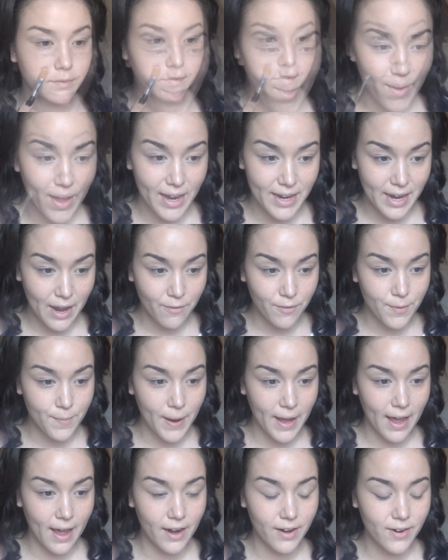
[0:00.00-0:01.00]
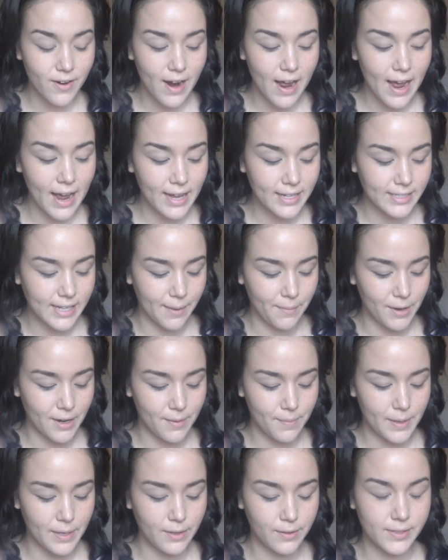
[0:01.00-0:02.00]
Okay, now for my under eyes, I'm
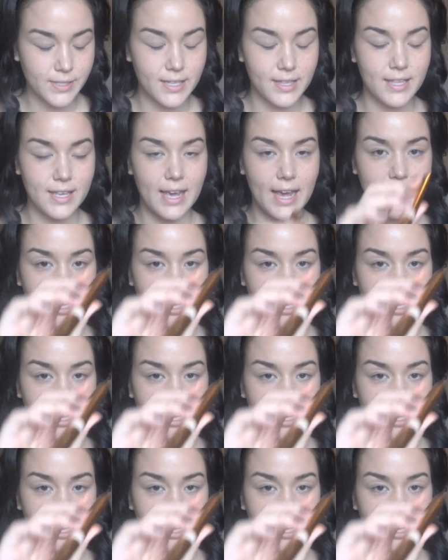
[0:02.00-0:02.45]
going to be using the